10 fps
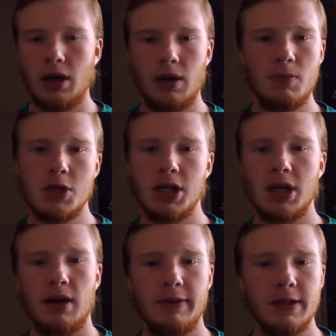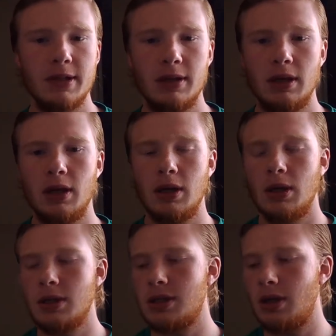Michigan, obviously.
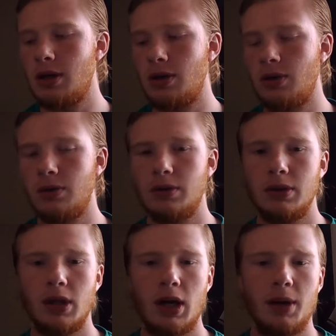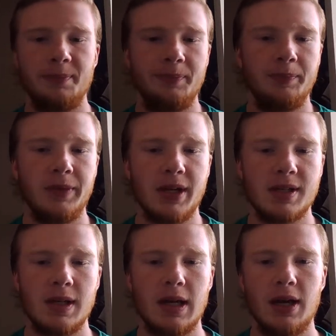So, like I
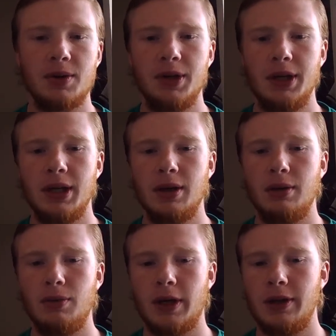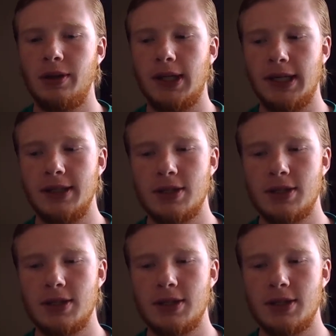said, I don't really get why the line